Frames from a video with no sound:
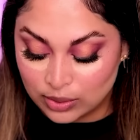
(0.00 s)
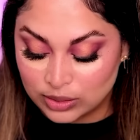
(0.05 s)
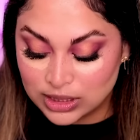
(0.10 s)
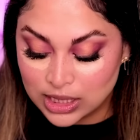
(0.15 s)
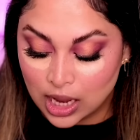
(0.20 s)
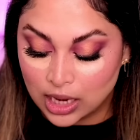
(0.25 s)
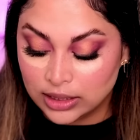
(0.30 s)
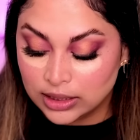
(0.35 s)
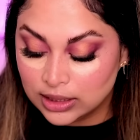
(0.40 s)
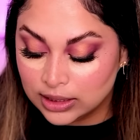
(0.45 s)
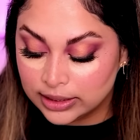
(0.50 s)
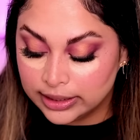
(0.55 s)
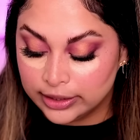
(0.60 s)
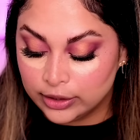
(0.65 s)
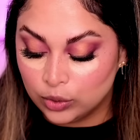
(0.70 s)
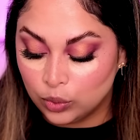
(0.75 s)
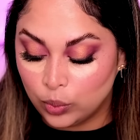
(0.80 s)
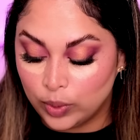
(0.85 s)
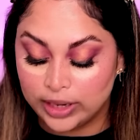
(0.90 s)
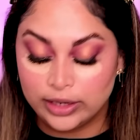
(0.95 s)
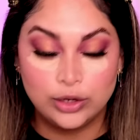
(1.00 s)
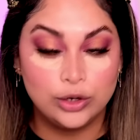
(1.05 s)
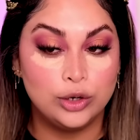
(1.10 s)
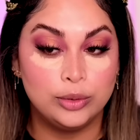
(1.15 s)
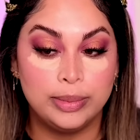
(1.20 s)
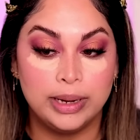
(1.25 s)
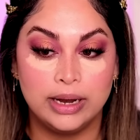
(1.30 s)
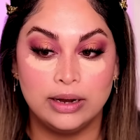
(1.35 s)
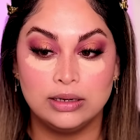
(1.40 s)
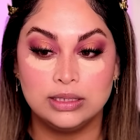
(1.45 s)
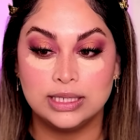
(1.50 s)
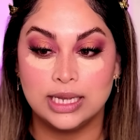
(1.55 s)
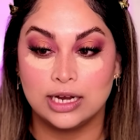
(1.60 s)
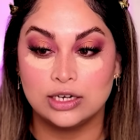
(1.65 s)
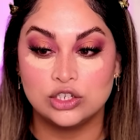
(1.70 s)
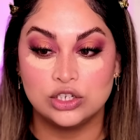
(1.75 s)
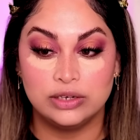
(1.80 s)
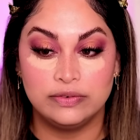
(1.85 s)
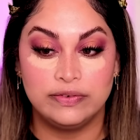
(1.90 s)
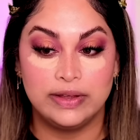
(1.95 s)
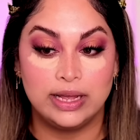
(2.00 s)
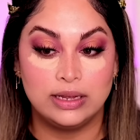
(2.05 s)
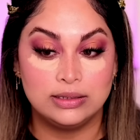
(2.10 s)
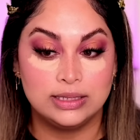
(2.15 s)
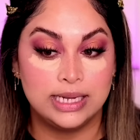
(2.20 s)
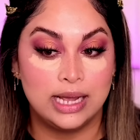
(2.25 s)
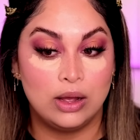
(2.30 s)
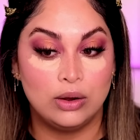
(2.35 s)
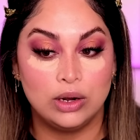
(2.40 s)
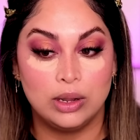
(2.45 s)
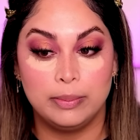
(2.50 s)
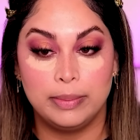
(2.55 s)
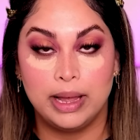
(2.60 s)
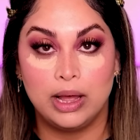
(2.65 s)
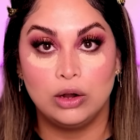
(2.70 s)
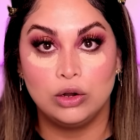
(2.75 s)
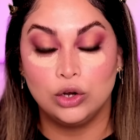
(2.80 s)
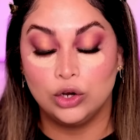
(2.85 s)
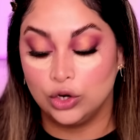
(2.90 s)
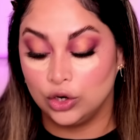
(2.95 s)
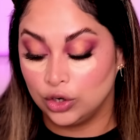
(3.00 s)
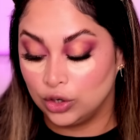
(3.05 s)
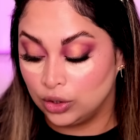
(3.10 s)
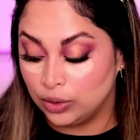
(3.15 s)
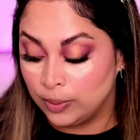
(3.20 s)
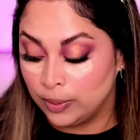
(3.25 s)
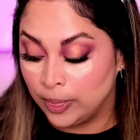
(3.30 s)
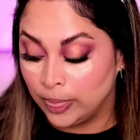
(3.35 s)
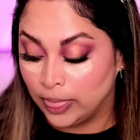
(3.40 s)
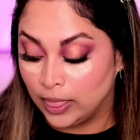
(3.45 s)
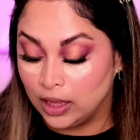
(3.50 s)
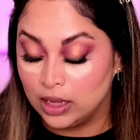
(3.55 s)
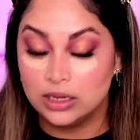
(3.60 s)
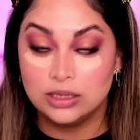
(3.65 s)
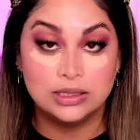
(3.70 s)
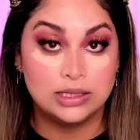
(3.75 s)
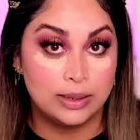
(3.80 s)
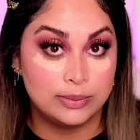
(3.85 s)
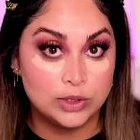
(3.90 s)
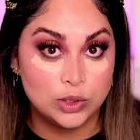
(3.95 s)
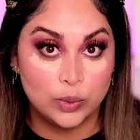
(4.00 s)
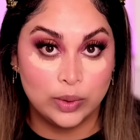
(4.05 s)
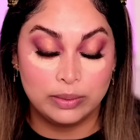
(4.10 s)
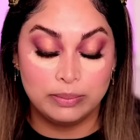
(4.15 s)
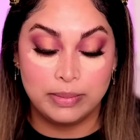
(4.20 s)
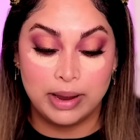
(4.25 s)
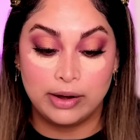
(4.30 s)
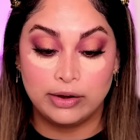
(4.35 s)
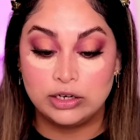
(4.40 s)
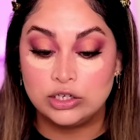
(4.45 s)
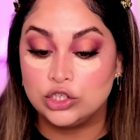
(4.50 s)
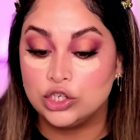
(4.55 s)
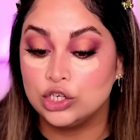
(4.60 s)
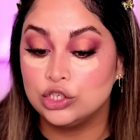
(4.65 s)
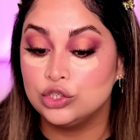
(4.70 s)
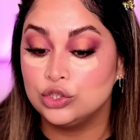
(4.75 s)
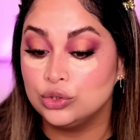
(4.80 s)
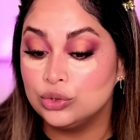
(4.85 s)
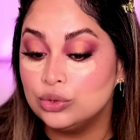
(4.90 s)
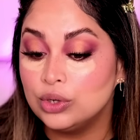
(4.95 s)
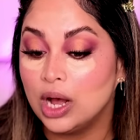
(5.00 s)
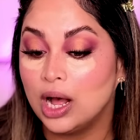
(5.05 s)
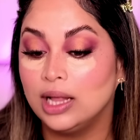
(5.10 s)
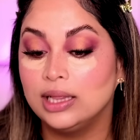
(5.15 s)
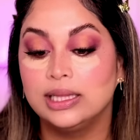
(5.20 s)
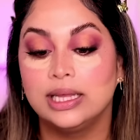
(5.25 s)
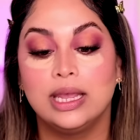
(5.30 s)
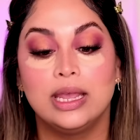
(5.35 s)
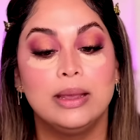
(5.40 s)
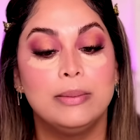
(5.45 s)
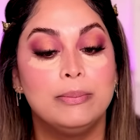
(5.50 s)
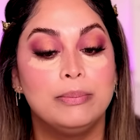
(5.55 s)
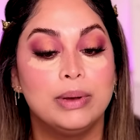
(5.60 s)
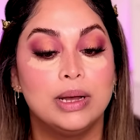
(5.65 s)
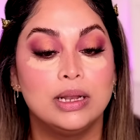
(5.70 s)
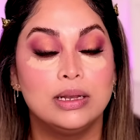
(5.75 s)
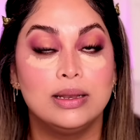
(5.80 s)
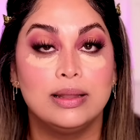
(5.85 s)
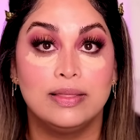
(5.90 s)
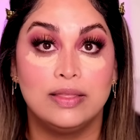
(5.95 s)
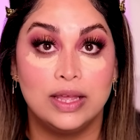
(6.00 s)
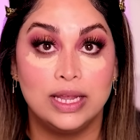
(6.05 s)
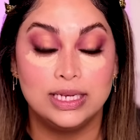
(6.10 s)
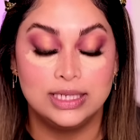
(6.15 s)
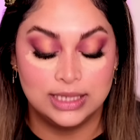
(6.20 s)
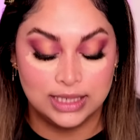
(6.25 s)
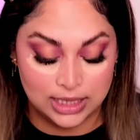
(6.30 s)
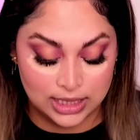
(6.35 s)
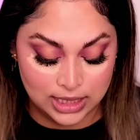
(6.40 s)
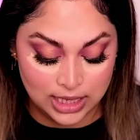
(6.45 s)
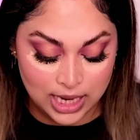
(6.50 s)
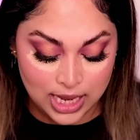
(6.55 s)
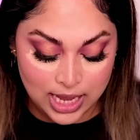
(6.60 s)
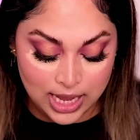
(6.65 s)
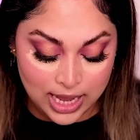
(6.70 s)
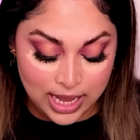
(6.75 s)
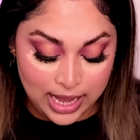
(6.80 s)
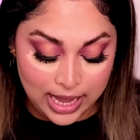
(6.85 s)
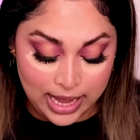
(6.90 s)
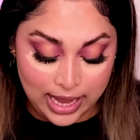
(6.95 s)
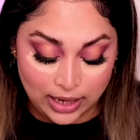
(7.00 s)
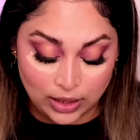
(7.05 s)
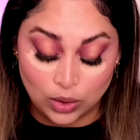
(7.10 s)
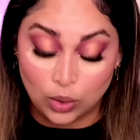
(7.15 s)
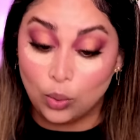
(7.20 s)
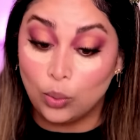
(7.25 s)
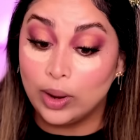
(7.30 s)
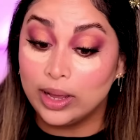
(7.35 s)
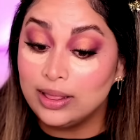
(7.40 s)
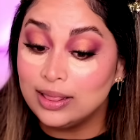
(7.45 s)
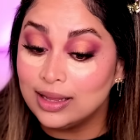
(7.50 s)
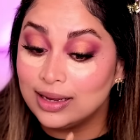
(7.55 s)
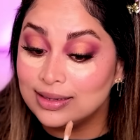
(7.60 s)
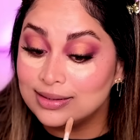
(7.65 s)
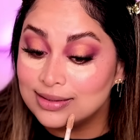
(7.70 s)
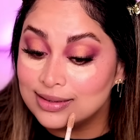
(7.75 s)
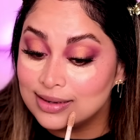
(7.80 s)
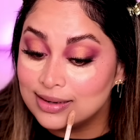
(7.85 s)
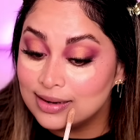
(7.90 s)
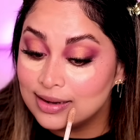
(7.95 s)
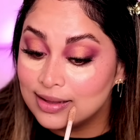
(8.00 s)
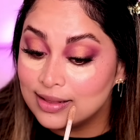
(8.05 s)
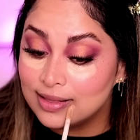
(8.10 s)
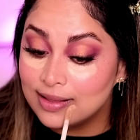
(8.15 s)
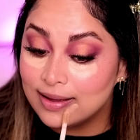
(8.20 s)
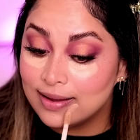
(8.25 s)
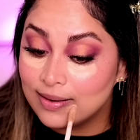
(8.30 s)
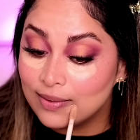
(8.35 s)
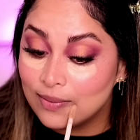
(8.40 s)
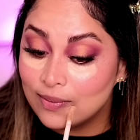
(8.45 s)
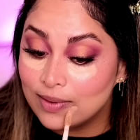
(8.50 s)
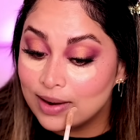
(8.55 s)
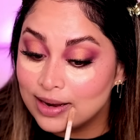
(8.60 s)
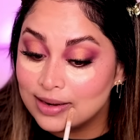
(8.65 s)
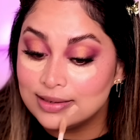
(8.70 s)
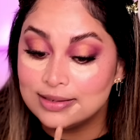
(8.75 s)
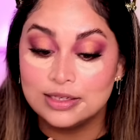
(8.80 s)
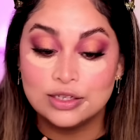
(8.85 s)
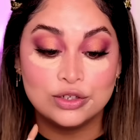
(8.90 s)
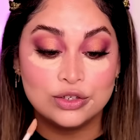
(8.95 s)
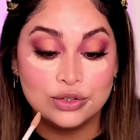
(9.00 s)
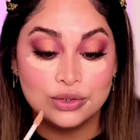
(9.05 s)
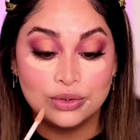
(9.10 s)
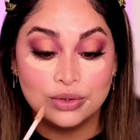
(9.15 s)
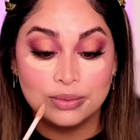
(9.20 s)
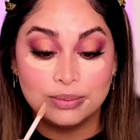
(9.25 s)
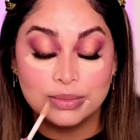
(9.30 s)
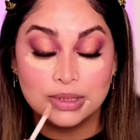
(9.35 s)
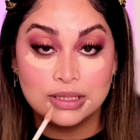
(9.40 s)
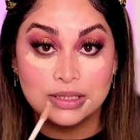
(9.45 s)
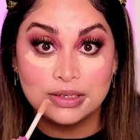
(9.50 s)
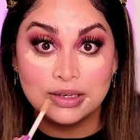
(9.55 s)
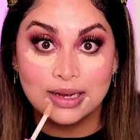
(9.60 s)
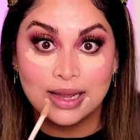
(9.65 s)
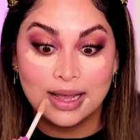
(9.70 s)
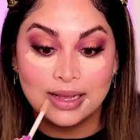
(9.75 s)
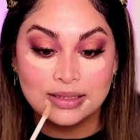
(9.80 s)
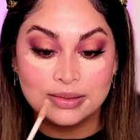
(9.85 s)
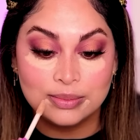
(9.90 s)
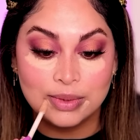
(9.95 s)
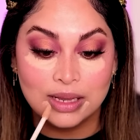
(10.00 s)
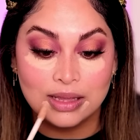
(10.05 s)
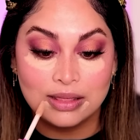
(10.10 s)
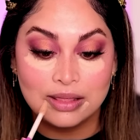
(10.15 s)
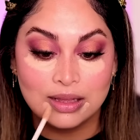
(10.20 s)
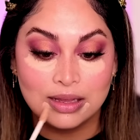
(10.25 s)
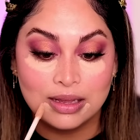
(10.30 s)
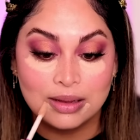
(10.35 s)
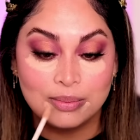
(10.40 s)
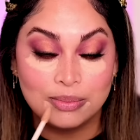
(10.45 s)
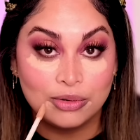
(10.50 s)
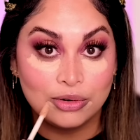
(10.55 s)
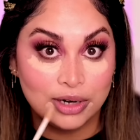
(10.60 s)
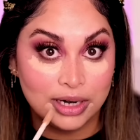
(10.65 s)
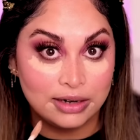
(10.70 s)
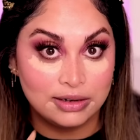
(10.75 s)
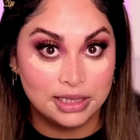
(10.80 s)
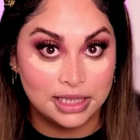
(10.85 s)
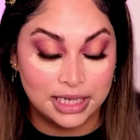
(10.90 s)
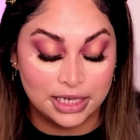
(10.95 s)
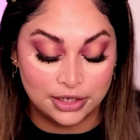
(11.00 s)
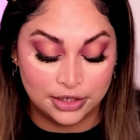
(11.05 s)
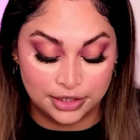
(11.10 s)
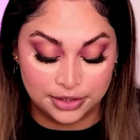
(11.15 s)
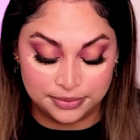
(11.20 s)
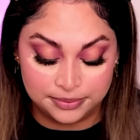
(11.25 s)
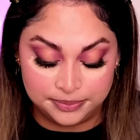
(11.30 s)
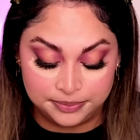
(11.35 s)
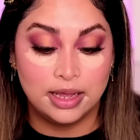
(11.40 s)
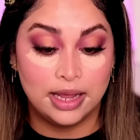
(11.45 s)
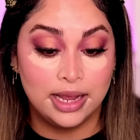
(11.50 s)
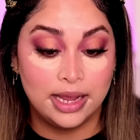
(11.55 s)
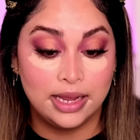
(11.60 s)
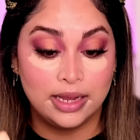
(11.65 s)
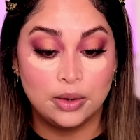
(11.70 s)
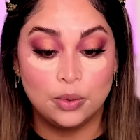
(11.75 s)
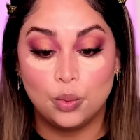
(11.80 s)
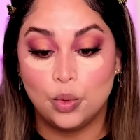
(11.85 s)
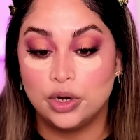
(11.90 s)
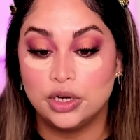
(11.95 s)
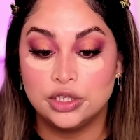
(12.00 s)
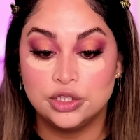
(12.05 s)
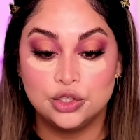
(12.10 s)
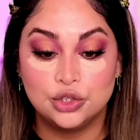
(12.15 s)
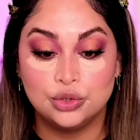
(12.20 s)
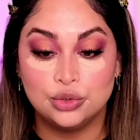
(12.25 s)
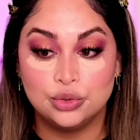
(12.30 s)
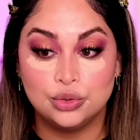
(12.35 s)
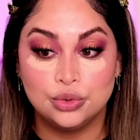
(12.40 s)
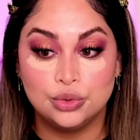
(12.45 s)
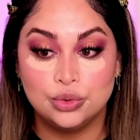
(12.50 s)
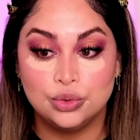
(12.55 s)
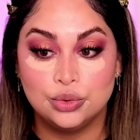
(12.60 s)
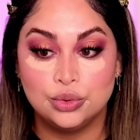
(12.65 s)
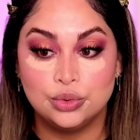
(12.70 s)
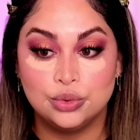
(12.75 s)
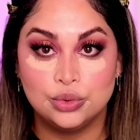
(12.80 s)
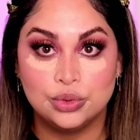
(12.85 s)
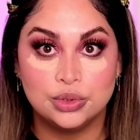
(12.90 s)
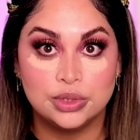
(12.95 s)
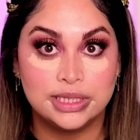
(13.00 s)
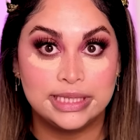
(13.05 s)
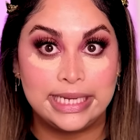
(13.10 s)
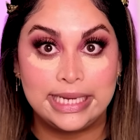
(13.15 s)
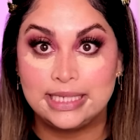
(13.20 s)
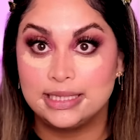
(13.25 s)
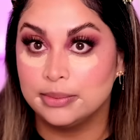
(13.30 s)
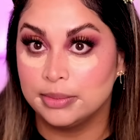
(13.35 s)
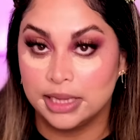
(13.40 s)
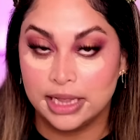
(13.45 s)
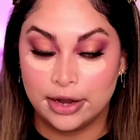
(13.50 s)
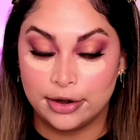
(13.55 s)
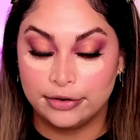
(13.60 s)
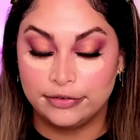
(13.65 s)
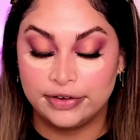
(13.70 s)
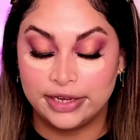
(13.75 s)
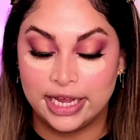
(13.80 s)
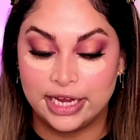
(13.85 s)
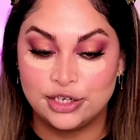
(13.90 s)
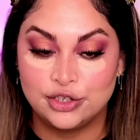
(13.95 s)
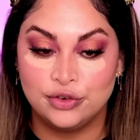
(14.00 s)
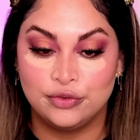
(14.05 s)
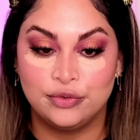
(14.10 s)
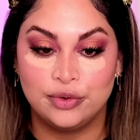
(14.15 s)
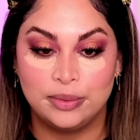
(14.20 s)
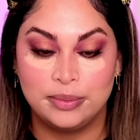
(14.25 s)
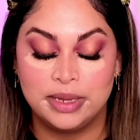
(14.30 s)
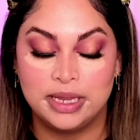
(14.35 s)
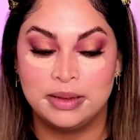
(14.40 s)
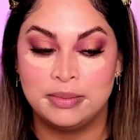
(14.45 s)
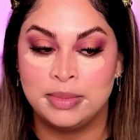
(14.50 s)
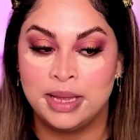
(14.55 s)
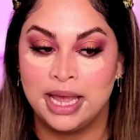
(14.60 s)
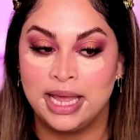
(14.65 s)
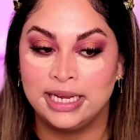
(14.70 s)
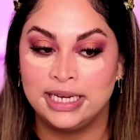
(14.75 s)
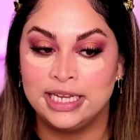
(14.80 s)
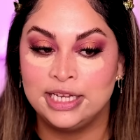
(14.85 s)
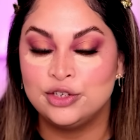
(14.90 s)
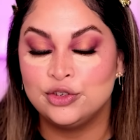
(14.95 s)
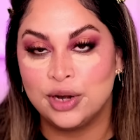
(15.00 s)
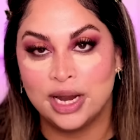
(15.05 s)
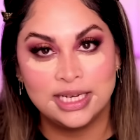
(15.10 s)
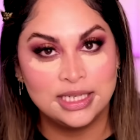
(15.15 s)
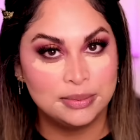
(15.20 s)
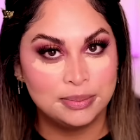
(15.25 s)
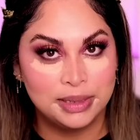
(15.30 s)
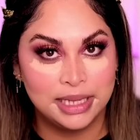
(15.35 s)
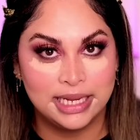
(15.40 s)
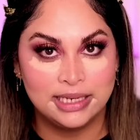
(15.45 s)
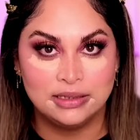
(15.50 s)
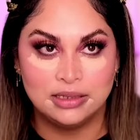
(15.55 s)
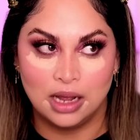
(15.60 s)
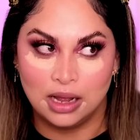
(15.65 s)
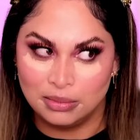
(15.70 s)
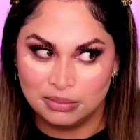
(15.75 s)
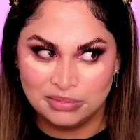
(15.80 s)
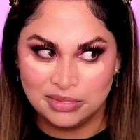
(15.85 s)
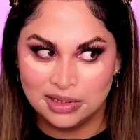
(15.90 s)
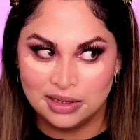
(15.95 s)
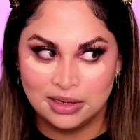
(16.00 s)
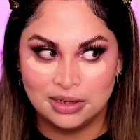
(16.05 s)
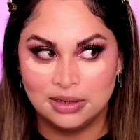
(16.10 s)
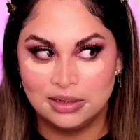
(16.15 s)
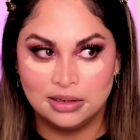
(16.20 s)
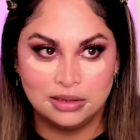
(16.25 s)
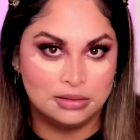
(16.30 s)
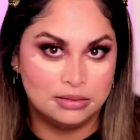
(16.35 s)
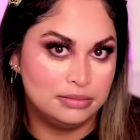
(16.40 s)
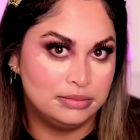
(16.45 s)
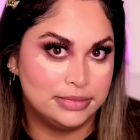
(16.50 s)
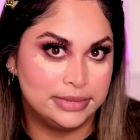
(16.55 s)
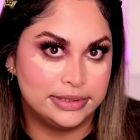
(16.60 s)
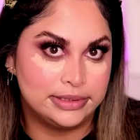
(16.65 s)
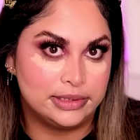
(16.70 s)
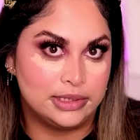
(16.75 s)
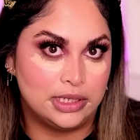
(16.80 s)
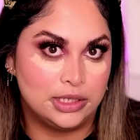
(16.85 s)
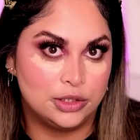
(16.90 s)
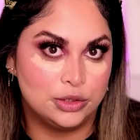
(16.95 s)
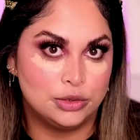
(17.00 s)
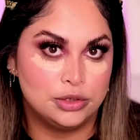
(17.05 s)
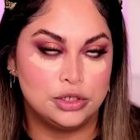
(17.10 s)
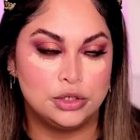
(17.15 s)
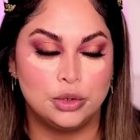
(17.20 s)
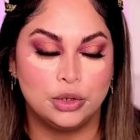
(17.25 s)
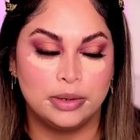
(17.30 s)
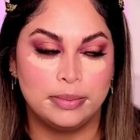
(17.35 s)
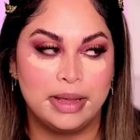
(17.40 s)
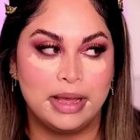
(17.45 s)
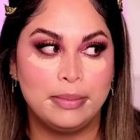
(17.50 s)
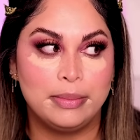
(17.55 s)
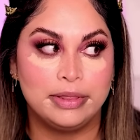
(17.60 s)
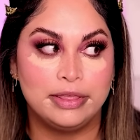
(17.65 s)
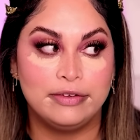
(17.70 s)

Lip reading: Now, it's unclear when her parents actually found out about her subsequent marriage to Ali, but they did. And when they did, they went to Mr. Kazmi, the prayer leader. They wanted to seek some clarification from him. And he tried to play dumb. Like, I don't know what you're talking about.